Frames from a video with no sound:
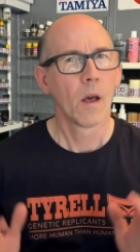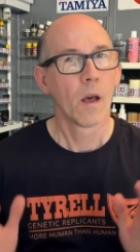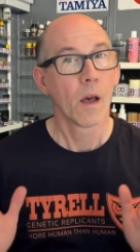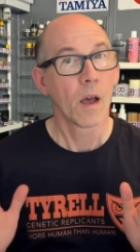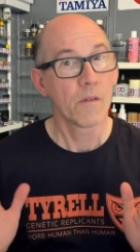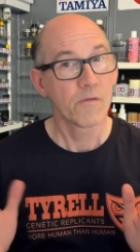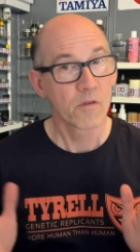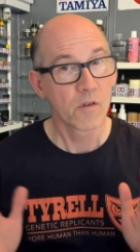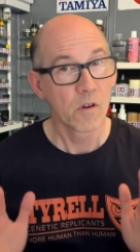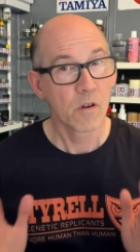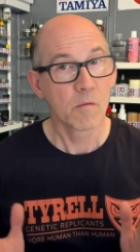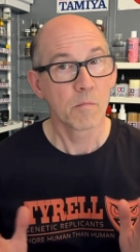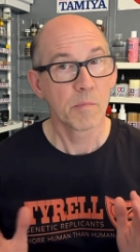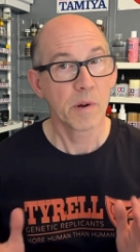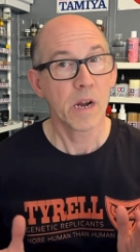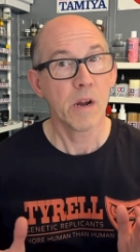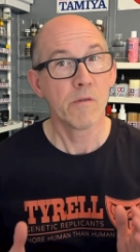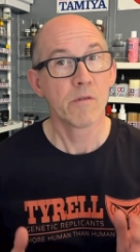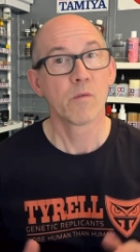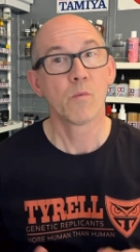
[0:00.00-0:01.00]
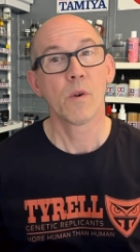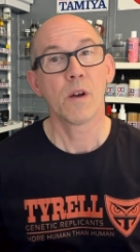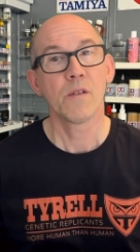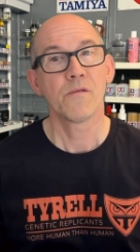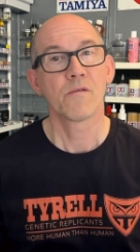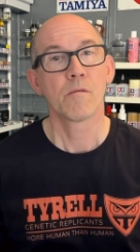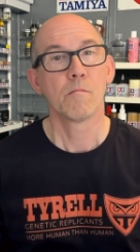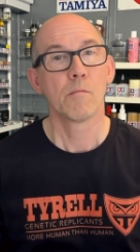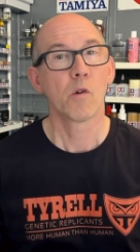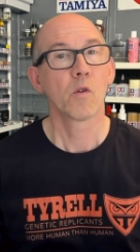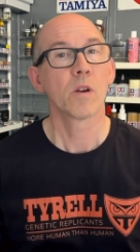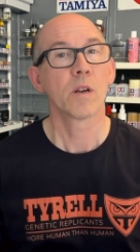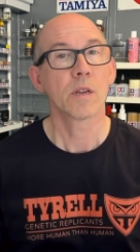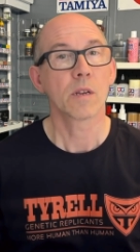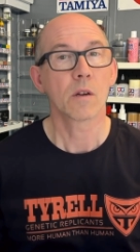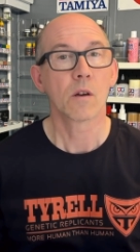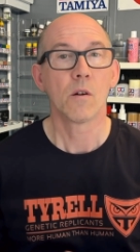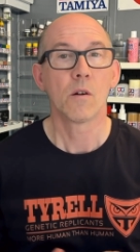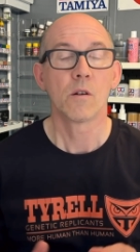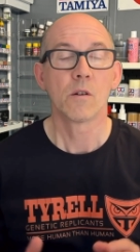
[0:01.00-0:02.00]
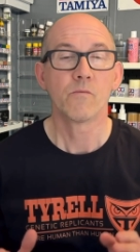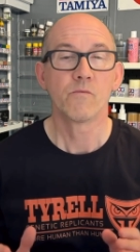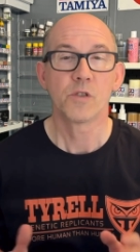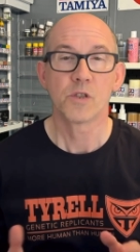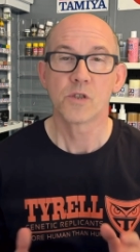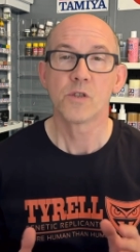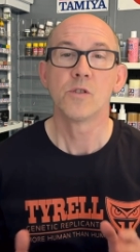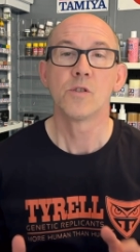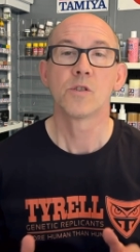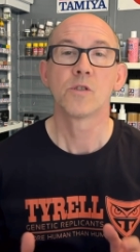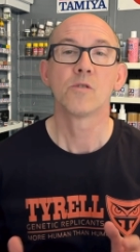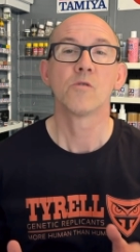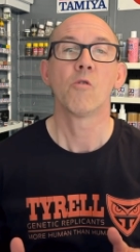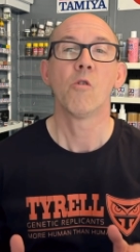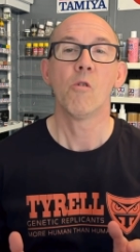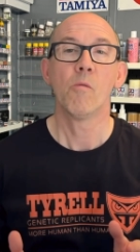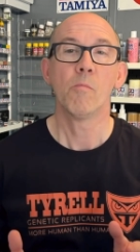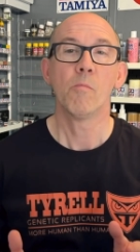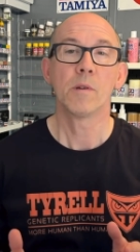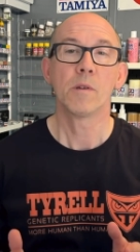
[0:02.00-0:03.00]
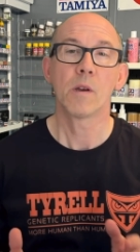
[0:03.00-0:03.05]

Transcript: After a long period away from modeling, I returned to the hobby